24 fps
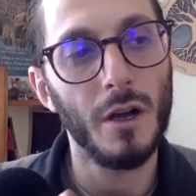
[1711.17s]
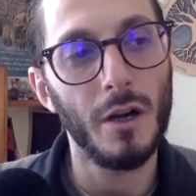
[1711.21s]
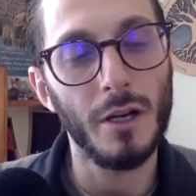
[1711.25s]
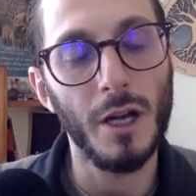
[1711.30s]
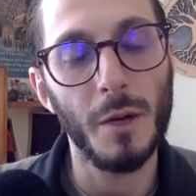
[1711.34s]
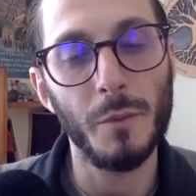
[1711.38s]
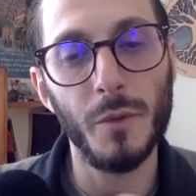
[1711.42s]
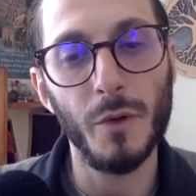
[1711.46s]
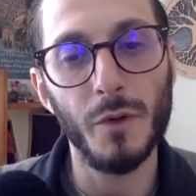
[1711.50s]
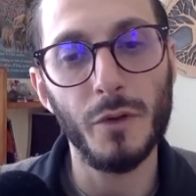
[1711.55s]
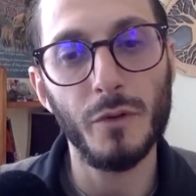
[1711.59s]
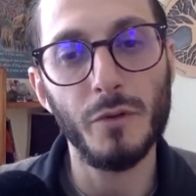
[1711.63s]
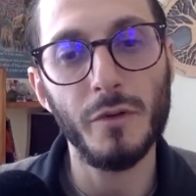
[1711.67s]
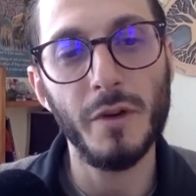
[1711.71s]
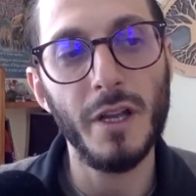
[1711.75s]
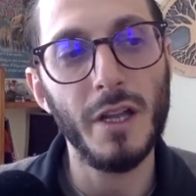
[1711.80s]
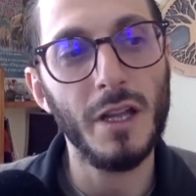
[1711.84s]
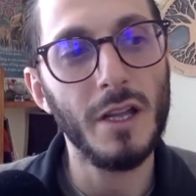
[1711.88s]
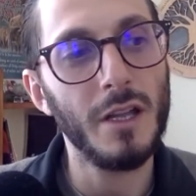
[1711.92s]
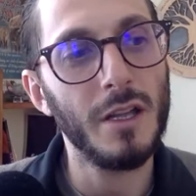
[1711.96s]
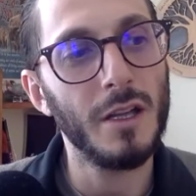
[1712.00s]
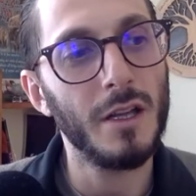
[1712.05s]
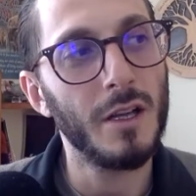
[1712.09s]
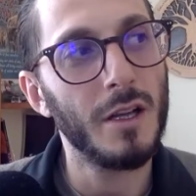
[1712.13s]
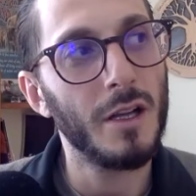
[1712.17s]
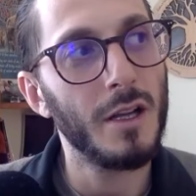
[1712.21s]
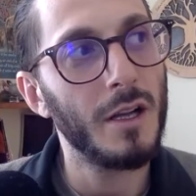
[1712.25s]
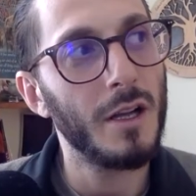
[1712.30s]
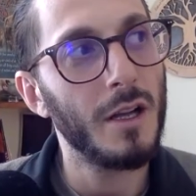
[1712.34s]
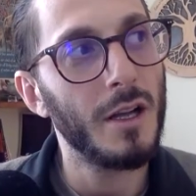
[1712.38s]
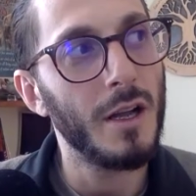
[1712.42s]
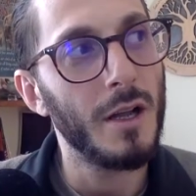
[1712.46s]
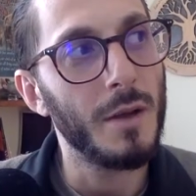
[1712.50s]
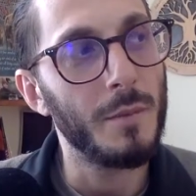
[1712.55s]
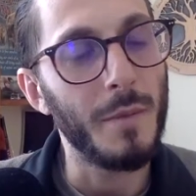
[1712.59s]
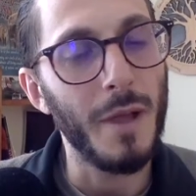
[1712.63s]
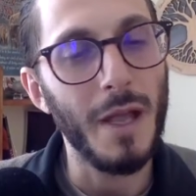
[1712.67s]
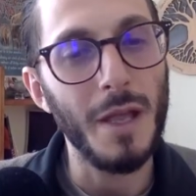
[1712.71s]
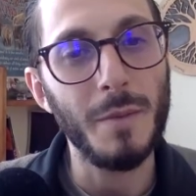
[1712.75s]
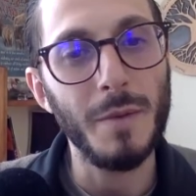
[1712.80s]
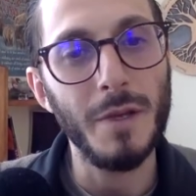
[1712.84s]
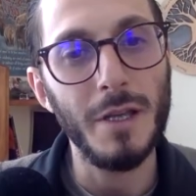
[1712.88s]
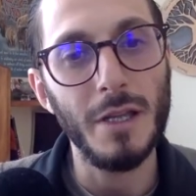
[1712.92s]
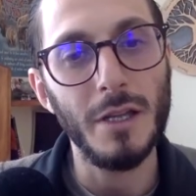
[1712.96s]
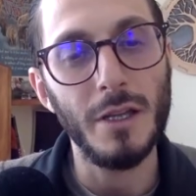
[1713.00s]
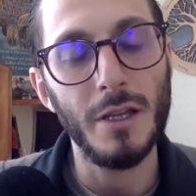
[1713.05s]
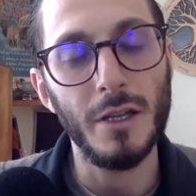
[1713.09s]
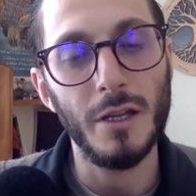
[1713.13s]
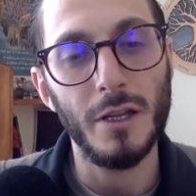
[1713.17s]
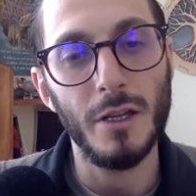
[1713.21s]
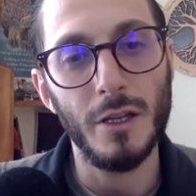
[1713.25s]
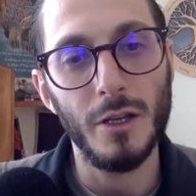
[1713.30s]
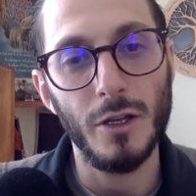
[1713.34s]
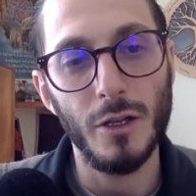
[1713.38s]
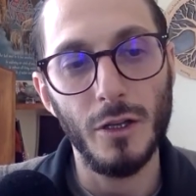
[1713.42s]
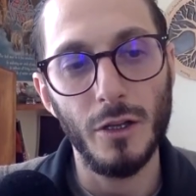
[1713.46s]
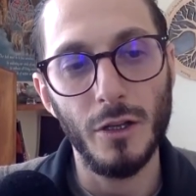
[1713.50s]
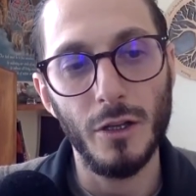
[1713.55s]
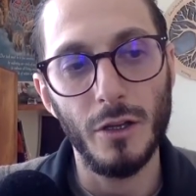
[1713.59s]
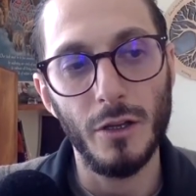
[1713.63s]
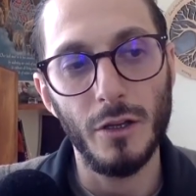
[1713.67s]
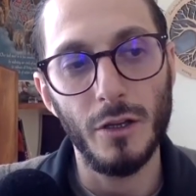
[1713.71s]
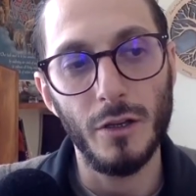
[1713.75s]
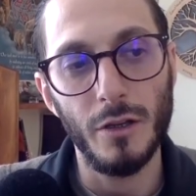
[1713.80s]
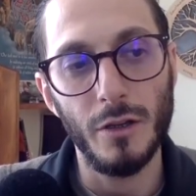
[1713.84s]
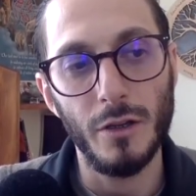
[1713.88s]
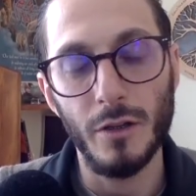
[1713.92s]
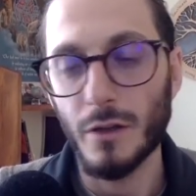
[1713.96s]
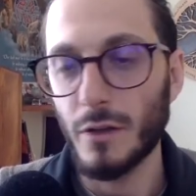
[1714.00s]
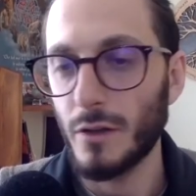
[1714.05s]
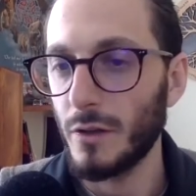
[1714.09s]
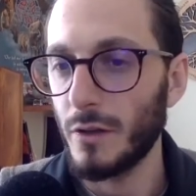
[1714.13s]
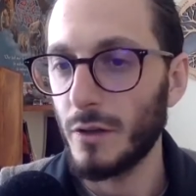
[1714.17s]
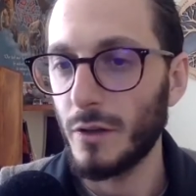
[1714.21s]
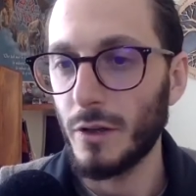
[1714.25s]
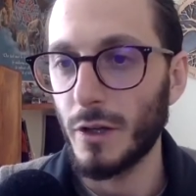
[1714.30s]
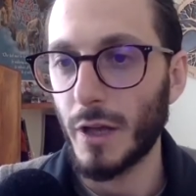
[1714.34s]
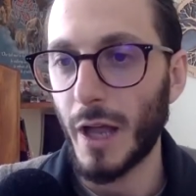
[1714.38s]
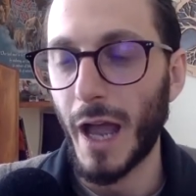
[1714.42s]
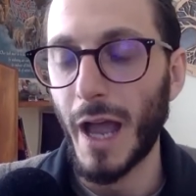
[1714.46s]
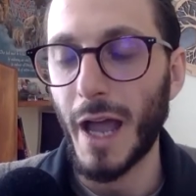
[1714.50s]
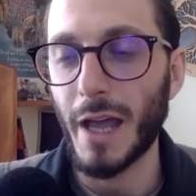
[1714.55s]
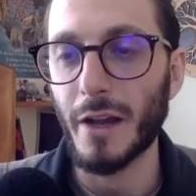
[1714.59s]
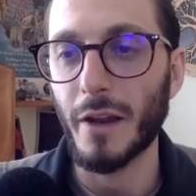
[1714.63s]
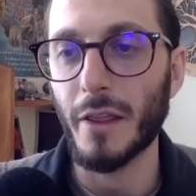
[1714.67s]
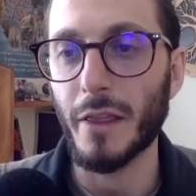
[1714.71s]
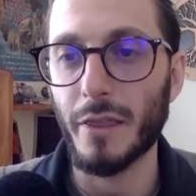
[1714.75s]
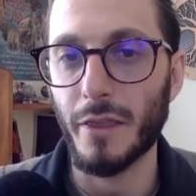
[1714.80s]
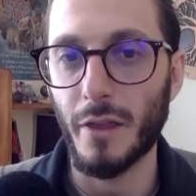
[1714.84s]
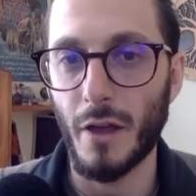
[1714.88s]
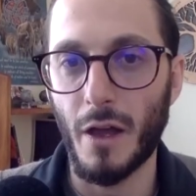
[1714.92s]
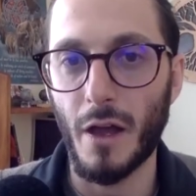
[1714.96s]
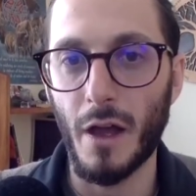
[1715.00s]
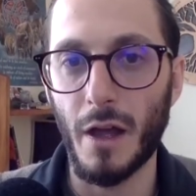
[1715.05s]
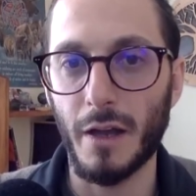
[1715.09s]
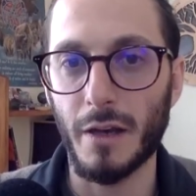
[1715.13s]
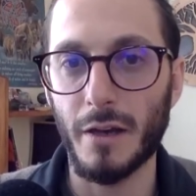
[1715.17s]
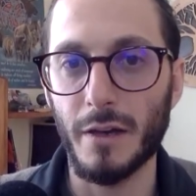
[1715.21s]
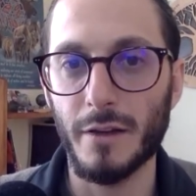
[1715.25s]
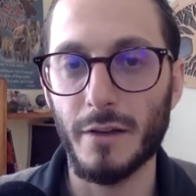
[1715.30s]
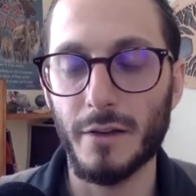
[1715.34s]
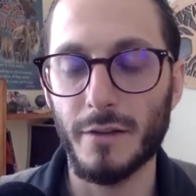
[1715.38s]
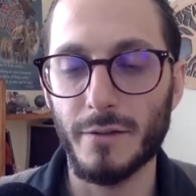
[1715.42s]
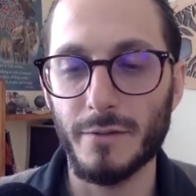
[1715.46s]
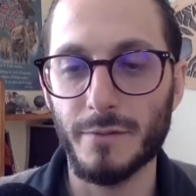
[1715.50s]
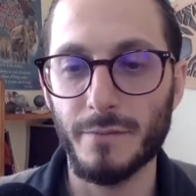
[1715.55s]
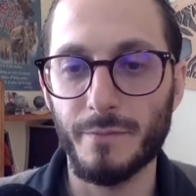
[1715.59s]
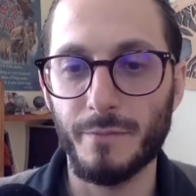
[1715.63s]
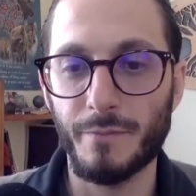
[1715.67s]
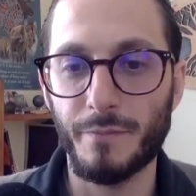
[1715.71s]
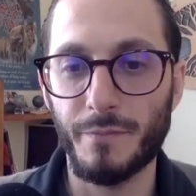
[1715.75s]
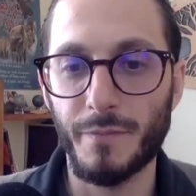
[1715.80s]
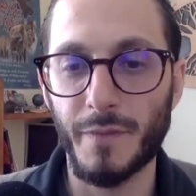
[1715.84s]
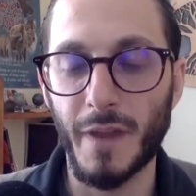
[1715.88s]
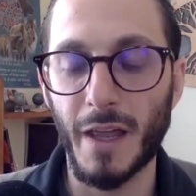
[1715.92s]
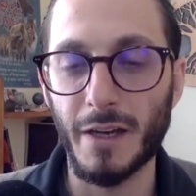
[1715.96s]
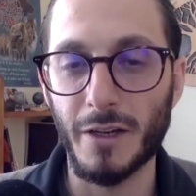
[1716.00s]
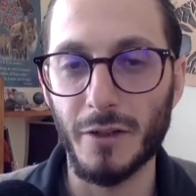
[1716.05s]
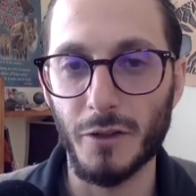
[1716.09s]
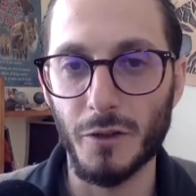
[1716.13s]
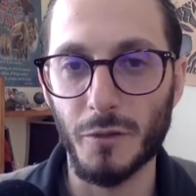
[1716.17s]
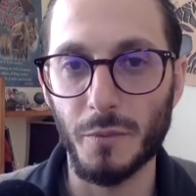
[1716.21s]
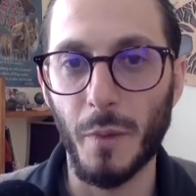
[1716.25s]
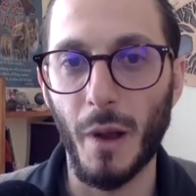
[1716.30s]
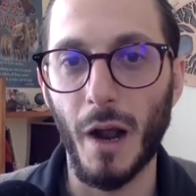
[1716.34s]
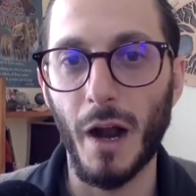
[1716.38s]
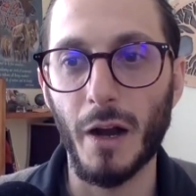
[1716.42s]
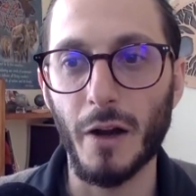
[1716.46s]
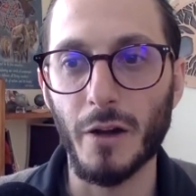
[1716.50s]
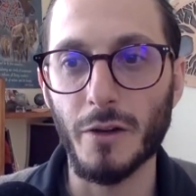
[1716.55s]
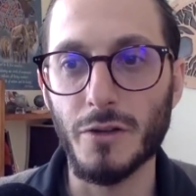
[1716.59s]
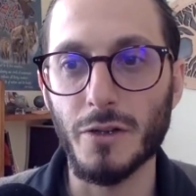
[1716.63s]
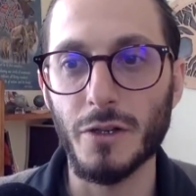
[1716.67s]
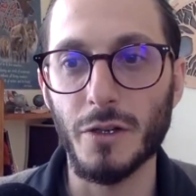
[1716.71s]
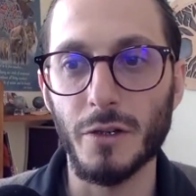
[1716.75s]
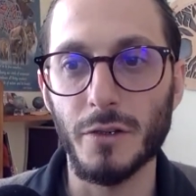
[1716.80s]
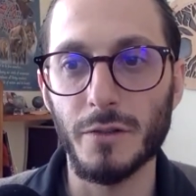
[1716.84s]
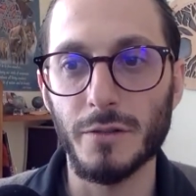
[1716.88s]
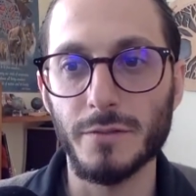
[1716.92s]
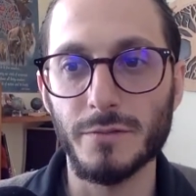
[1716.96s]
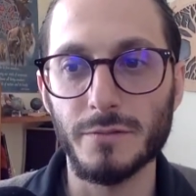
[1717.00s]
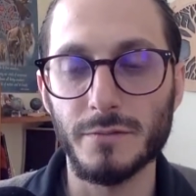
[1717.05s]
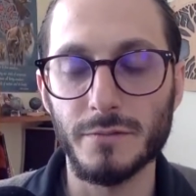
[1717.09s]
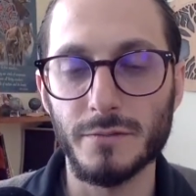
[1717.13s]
Or number 3, maybe you had a thought that inspired you.